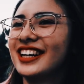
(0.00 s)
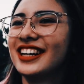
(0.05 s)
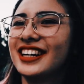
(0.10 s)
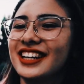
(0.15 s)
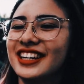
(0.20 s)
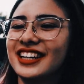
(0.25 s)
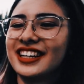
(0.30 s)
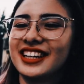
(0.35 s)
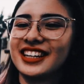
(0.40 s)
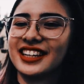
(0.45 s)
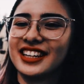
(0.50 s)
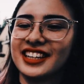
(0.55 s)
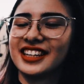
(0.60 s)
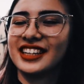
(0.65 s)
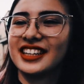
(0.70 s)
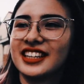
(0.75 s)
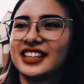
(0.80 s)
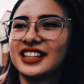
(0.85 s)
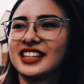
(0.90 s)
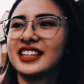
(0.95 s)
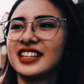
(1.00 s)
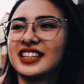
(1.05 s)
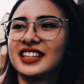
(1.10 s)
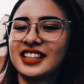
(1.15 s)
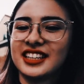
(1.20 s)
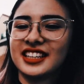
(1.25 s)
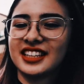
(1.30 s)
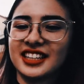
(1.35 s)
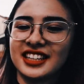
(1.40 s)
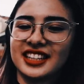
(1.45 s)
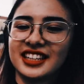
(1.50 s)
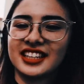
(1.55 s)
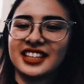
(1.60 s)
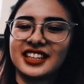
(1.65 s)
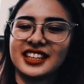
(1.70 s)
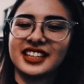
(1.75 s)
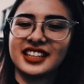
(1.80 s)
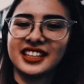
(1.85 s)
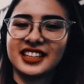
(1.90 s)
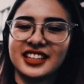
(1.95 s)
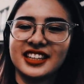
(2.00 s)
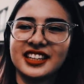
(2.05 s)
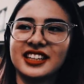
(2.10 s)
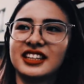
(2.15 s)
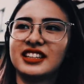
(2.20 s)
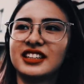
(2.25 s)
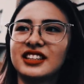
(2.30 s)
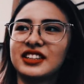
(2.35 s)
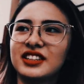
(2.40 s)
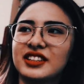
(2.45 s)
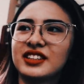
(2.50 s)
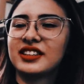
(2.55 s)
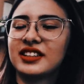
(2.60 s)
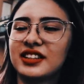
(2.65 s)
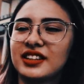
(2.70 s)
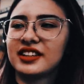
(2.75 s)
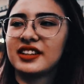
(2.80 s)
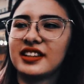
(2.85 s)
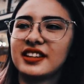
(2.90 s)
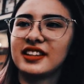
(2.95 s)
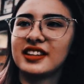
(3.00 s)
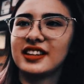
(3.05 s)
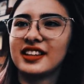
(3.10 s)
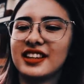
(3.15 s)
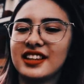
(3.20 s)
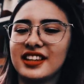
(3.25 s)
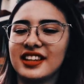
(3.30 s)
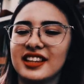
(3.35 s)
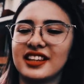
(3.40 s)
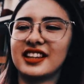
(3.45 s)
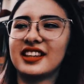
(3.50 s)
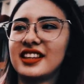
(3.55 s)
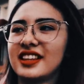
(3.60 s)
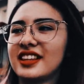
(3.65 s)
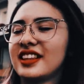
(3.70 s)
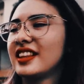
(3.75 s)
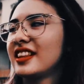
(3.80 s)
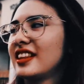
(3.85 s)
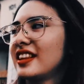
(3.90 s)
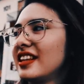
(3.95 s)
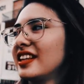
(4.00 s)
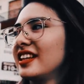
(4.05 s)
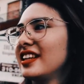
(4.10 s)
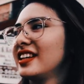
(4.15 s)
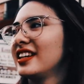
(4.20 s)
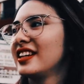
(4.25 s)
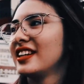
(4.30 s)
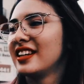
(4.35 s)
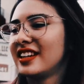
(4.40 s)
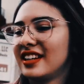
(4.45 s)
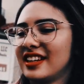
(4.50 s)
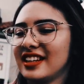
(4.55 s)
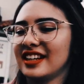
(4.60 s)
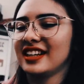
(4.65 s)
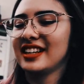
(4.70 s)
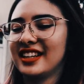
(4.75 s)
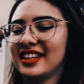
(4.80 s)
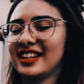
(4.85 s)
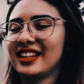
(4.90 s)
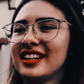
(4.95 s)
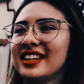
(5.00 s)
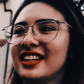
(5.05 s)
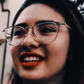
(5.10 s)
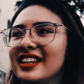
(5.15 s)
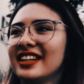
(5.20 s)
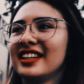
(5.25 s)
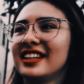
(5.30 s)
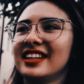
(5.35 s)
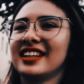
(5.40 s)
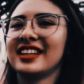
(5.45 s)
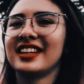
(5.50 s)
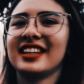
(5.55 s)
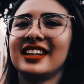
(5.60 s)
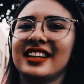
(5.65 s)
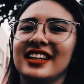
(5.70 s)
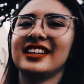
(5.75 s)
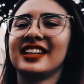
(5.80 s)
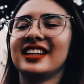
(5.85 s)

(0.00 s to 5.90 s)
(not speaking)